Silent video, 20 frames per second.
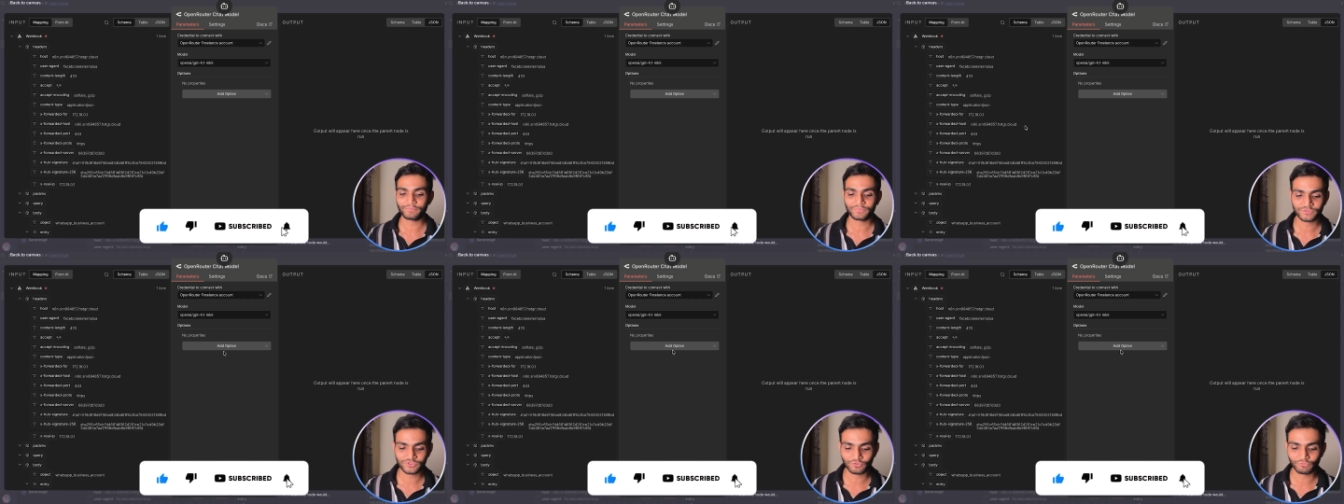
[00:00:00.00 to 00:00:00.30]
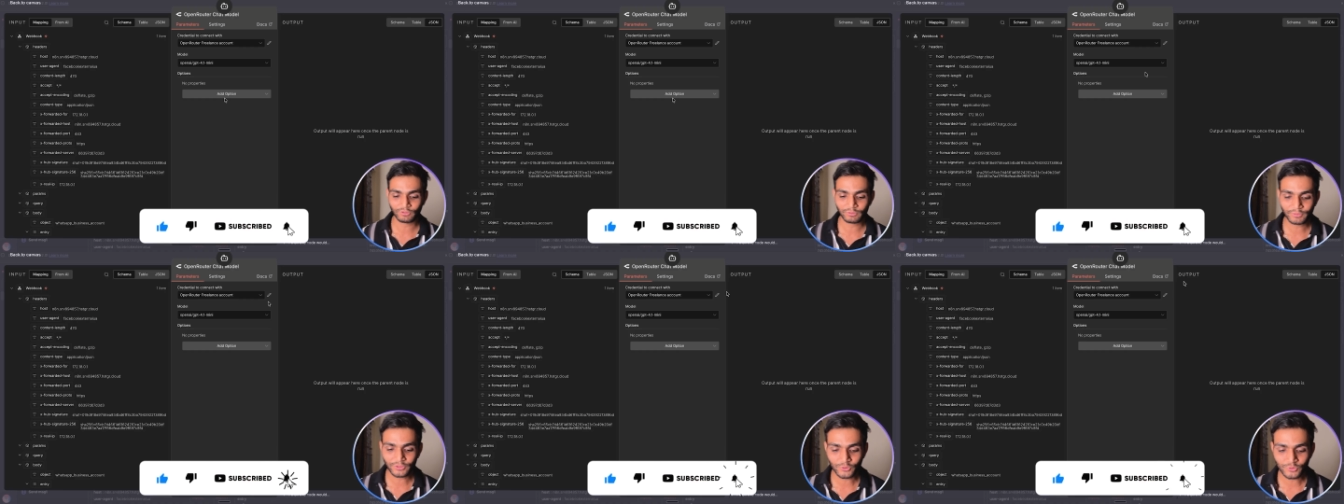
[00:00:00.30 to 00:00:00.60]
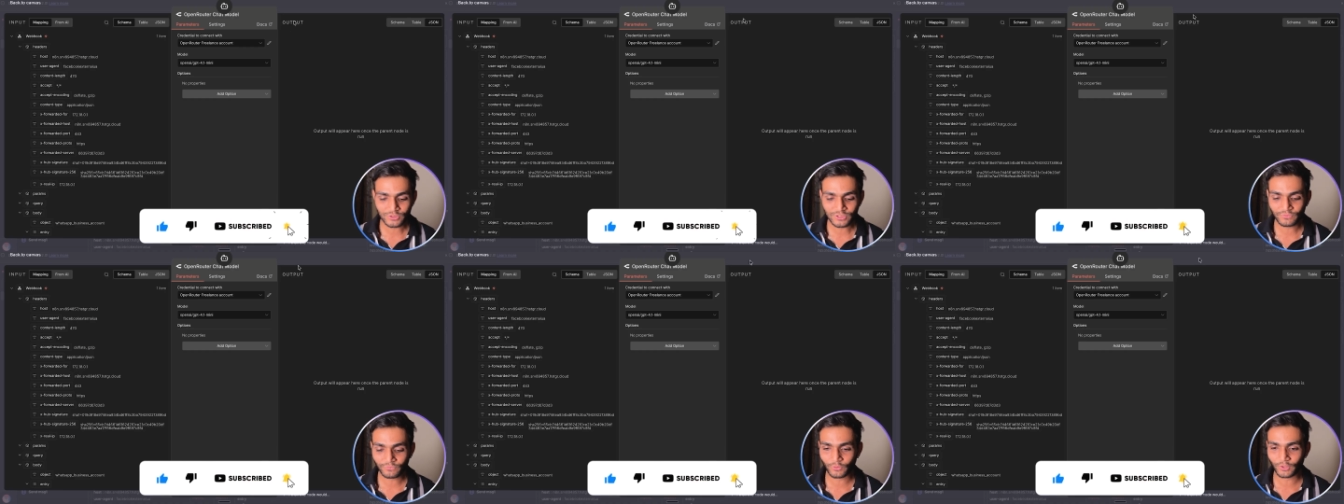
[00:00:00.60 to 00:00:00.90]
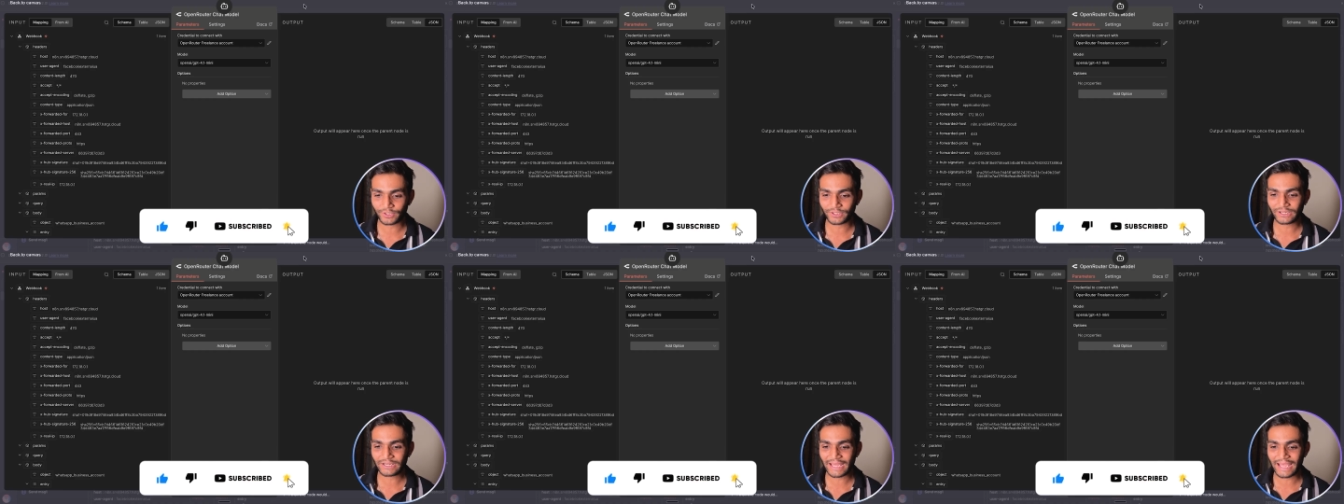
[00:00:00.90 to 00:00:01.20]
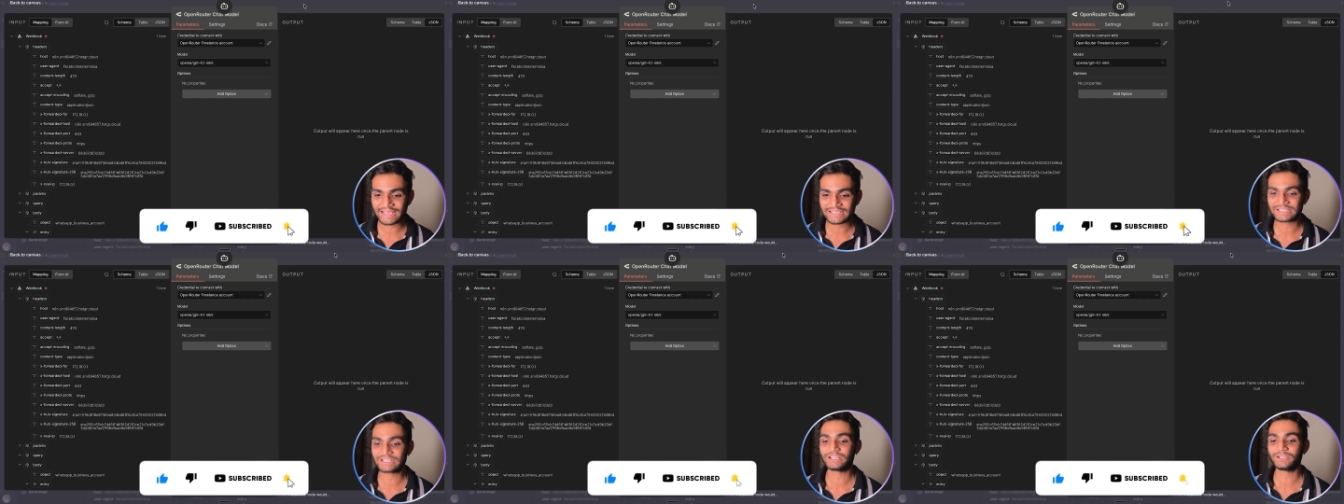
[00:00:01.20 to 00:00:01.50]
So we'll be using for that
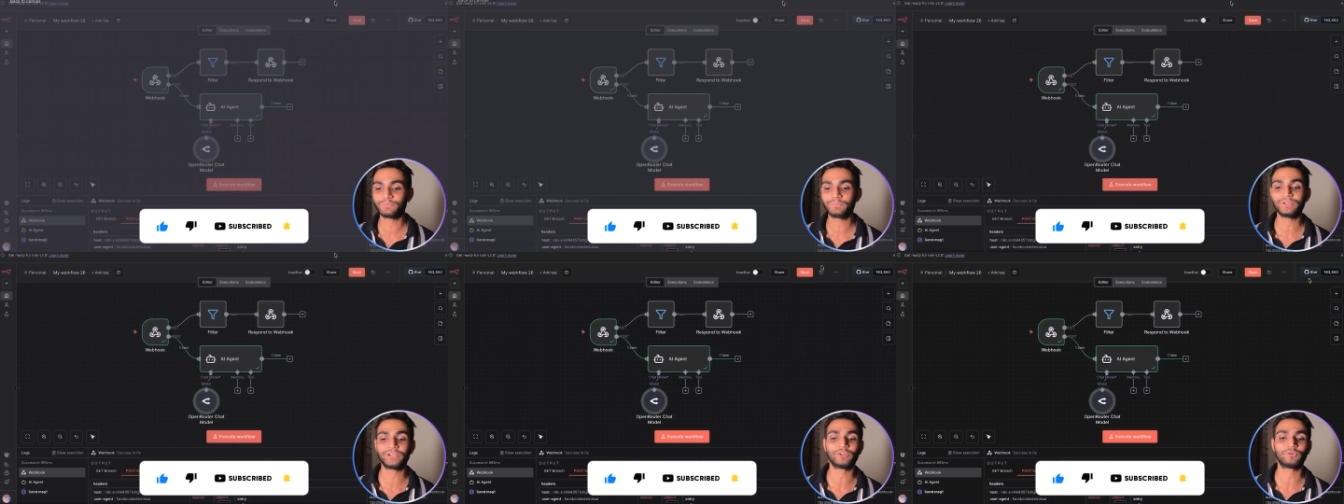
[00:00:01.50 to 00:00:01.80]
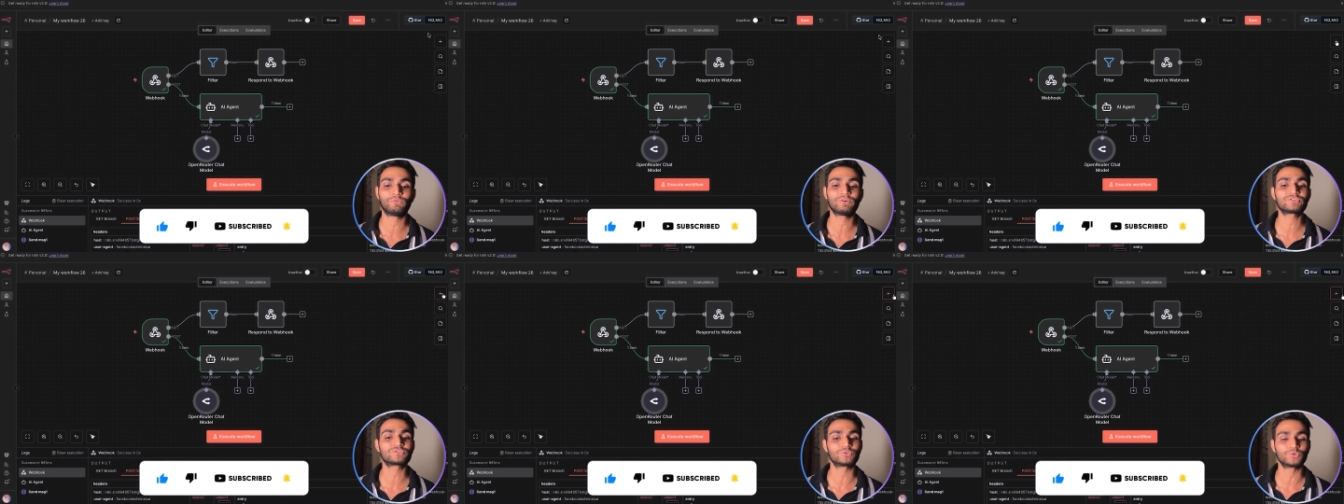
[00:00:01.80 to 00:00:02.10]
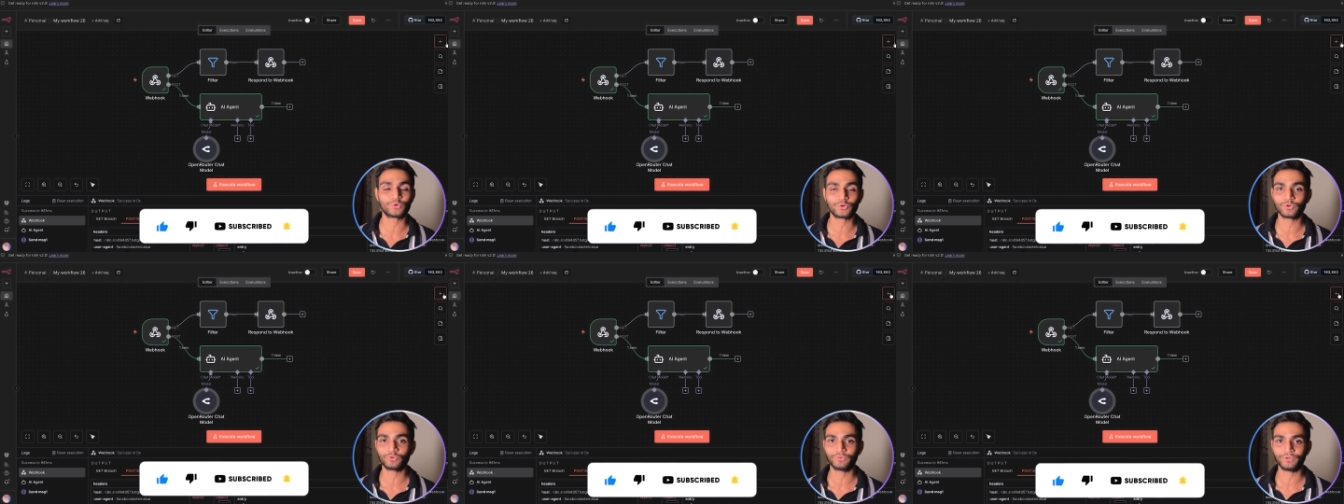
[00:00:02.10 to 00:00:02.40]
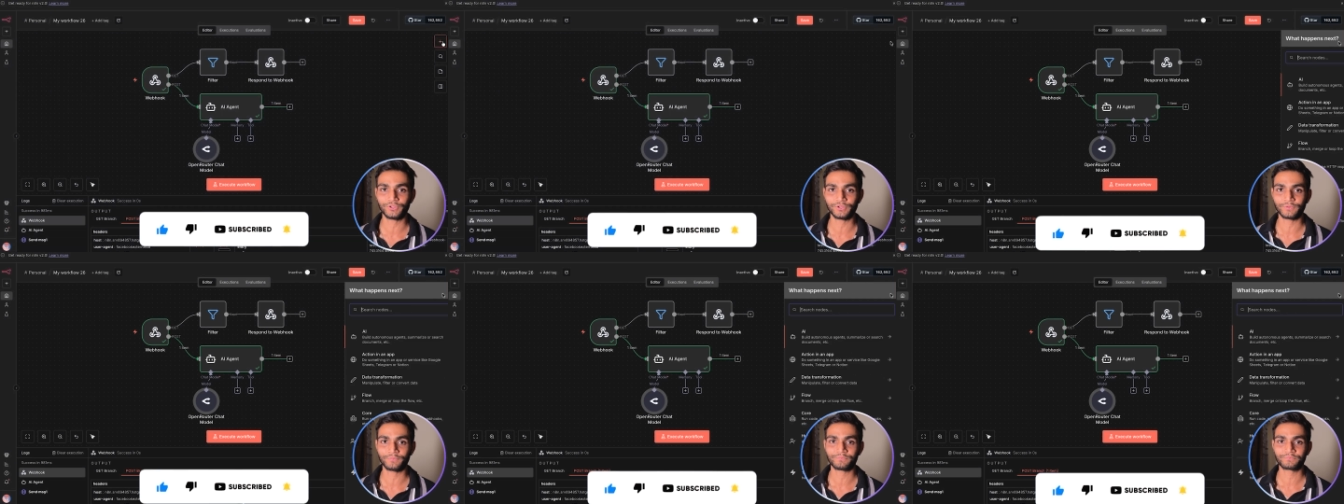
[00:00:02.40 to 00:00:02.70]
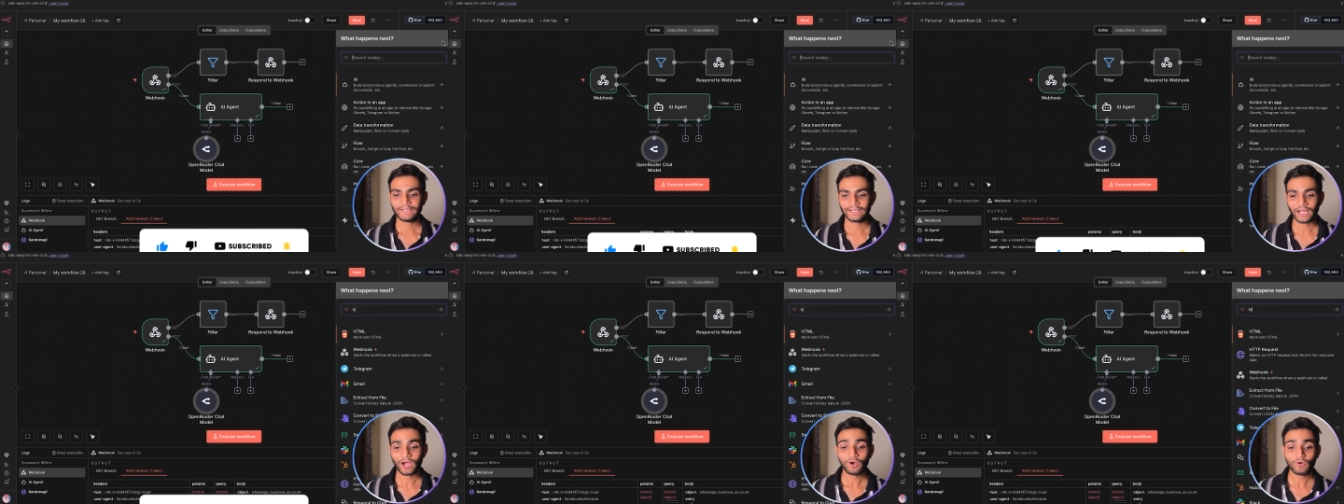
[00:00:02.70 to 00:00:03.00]
HTTP request node over here.
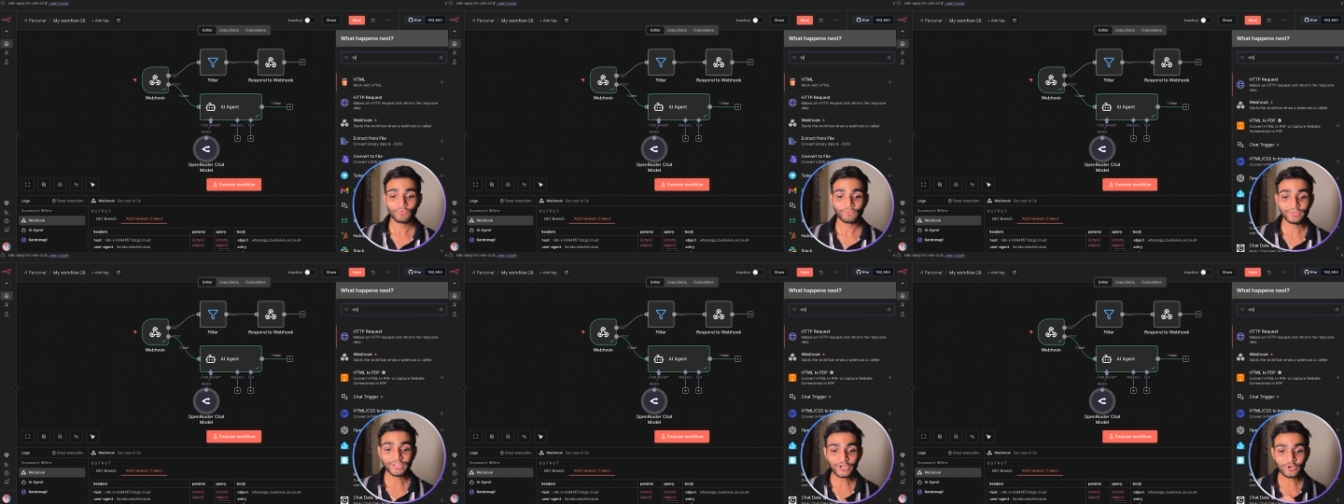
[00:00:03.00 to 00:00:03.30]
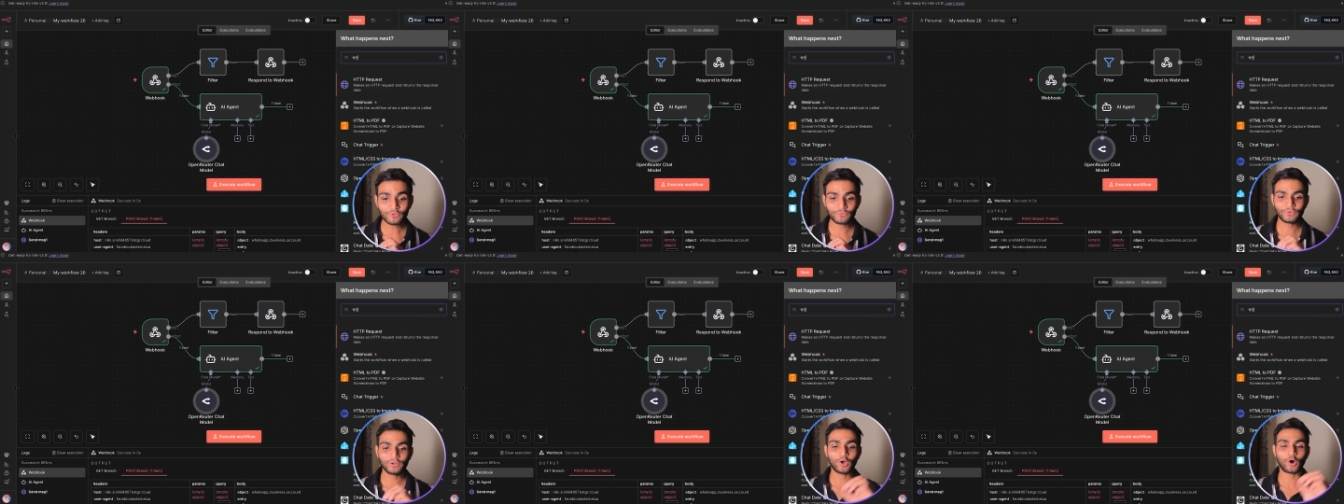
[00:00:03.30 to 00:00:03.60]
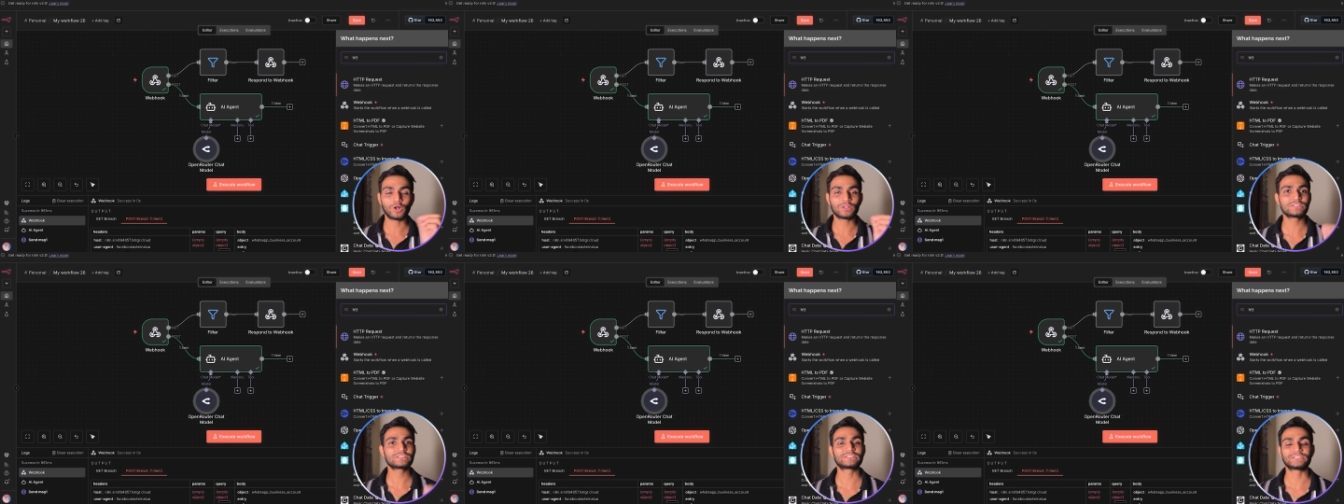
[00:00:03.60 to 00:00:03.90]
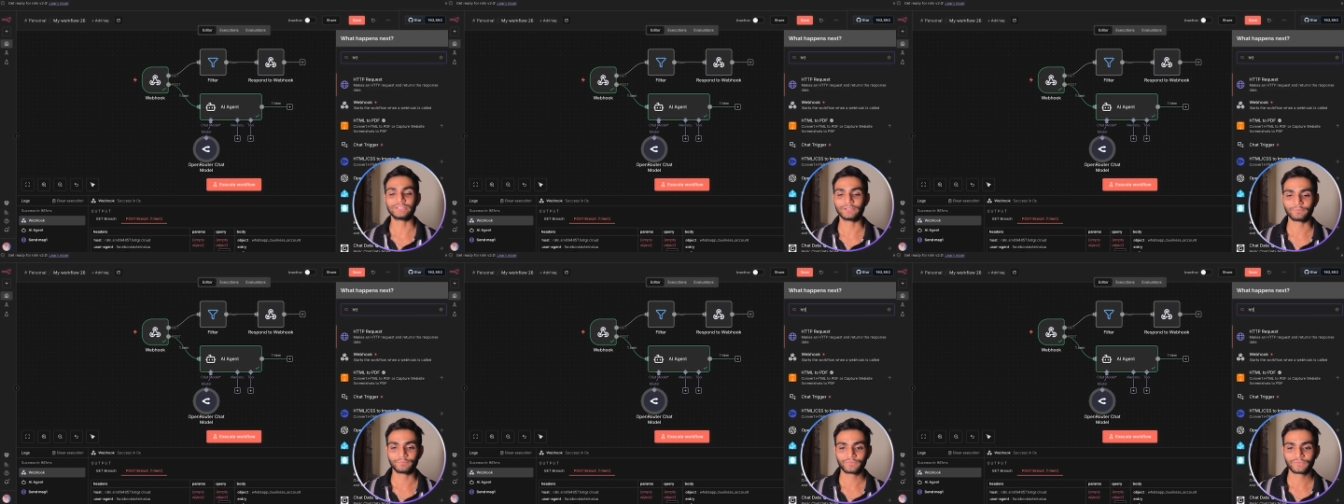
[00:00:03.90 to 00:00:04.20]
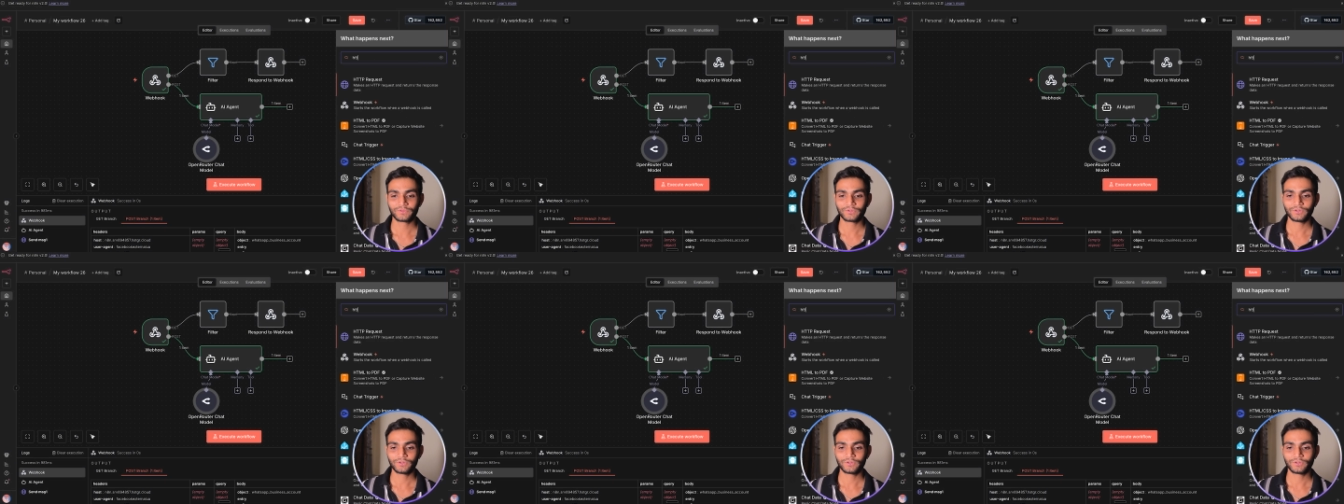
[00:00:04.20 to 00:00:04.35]
Now we need to fill all this thing.